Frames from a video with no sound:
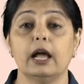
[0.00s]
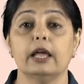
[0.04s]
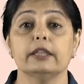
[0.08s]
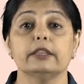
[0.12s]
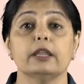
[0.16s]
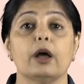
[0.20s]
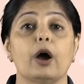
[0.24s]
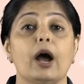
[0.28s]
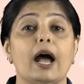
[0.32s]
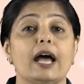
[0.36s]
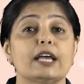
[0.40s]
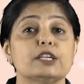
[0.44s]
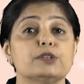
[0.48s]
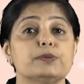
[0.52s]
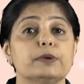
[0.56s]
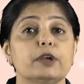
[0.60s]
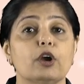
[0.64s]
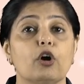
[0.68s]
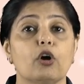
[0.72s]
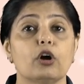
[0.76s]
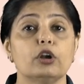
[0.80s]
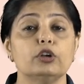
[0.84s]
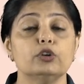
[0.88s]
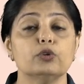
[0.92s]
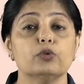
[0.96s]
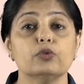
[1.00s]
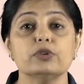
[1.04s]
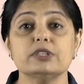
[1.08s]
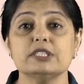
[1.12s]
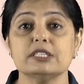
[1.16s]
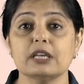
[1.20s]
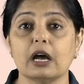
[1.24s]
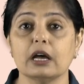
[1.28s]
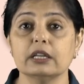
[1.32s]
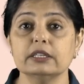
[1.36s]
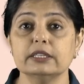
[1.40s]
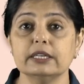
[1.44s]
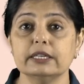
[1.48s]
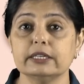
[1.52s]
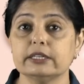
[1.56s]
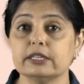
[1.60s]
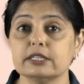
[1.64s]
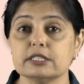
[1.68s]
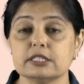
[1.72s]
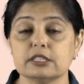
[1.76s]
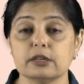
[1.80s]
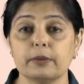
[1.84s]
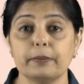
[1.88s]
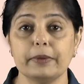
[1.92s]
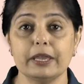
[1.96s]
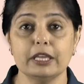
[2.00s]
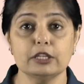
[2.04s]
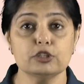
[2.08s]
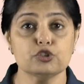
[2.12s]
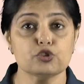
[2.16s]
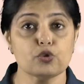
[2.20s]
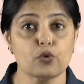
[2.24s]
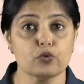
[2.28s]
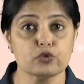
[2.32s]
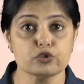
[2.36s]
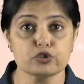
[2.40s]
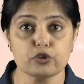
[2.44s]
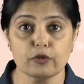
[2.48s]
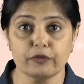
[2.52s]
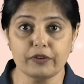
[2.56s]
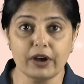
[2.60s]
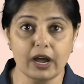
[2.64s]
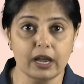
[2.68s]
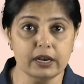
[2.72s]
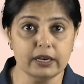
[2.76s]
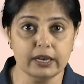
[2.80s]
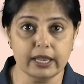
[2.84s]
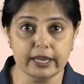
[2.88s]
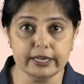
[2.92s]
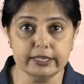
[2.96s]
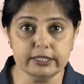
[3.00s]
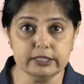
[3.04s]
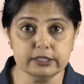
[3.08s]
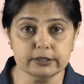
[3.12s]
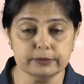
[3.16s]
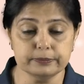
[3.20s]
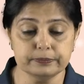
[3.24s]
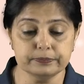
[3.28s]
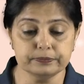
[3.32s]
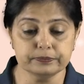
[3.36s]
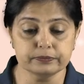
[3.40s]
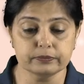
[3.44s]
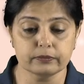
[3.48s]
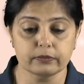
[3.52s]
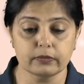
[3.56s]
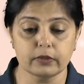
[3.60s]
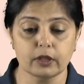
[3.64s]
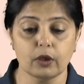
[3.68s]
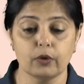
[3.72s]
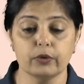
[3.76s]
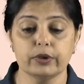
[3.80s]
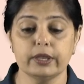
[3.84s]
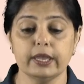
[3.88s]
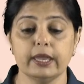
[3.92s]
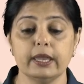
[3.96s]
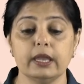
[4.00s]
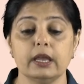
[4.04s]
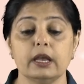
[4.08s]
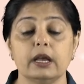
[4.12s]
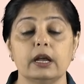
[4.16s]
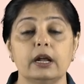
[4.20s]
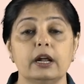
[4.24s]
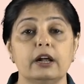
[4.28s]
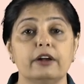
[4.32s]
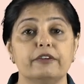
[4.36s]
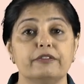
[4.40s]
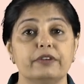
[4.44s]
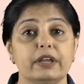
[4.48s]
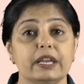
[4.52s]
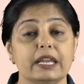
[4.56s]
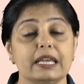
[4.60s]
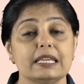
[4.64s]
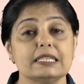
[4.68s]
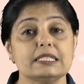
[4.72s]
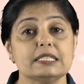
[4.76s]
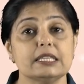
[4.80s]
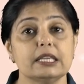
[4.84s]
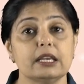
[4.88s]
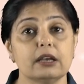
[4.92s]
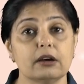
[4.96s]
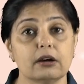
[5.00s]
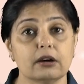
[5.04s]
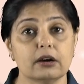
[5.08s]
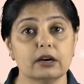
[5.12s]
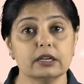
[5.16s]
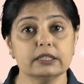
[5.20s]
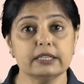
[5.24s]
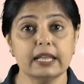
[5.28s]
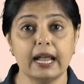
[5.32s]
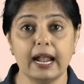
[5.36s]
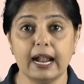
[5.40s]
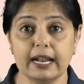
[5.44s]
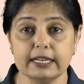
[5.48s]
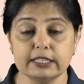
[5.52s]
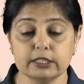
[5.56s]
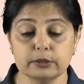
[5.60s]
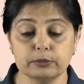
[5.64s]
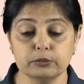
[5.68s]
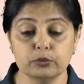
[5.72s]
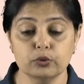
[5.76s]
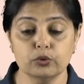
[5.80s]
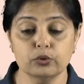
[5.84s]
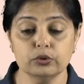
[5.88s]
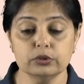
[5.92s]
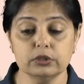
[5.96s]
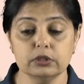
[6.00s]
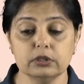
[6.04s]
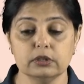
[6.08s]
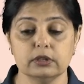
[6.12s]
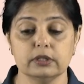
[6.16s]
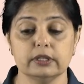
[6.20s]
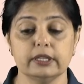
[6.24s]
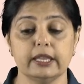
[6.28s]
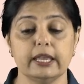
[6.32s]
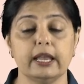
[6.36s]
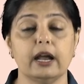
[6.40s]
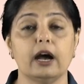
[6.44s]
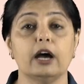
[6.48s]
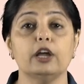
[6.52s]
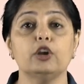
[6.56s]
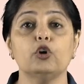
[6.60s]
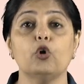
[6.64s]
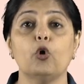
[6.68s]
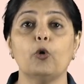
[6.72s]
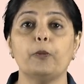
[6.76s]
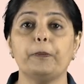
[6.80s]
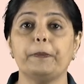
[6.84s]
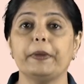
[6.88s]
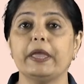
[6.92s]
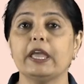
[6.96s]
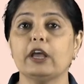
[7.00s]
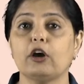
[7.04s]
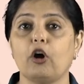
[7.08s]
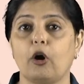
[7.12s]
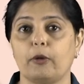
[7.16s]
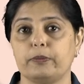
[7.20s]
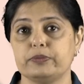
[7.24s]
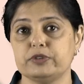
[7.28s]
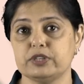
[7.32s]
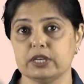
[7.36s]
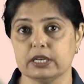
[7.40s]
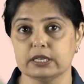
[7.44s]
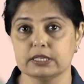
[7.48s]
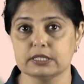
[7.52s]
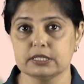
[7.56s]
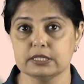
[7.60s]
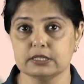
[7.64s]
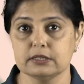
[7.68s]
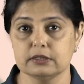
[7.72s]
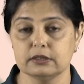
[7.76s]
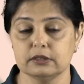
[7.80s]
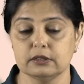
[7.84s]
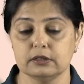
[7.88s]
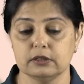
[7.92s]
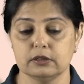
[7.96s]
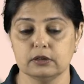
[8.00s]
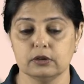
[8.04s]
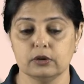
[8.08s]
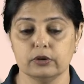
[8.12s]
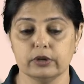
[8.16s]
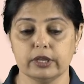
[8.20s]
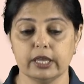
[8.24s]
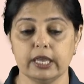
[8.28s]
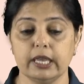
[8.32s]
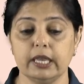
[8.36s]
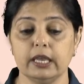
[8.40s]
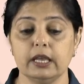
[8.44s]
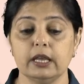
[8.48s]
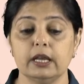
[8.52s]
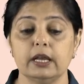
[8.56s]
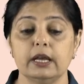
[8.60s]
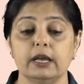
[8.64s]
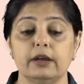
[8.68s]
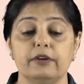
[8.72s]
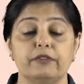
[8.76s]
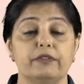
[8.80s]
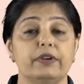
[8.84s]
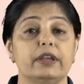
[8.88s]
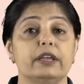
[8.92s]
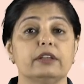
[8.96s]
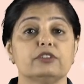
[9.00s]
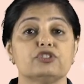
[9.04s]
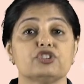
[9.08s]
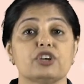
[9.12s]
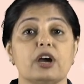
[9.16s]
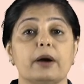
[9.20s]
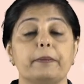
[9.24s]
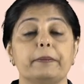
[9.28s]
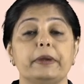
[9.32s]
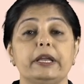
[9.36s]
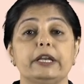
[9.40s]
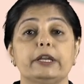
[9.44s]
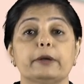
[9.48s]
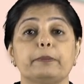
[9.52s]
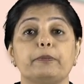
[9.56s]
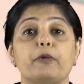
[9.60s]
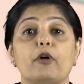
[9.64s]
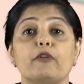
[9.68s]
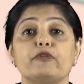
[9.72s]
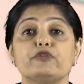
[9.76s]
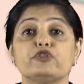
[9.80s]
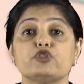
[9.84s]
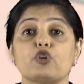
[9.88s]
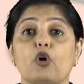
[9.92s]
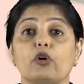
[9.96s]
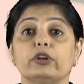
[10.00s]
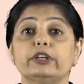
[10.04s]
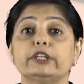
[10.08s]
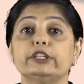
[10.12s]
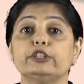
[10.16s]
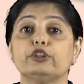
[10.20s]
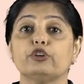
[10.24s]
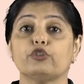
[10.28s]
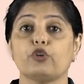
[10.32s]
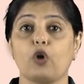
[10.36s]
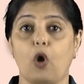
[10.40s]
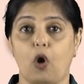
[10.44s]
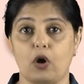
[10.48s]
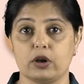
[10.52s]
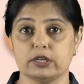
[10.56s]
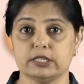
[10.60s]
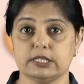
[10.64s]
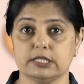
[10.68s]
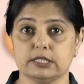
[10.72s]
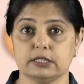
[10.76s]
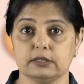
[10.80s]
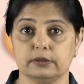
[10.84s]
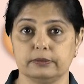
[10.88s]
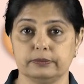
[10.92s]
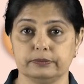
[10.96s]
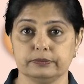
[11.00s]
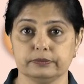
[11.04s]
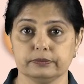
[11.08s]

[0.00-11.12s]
Now, as we all know, sun, it is the main source of our light. Okay, whereas the earth and the moon, they are opaque objects, okay, which are made up of solid rocks.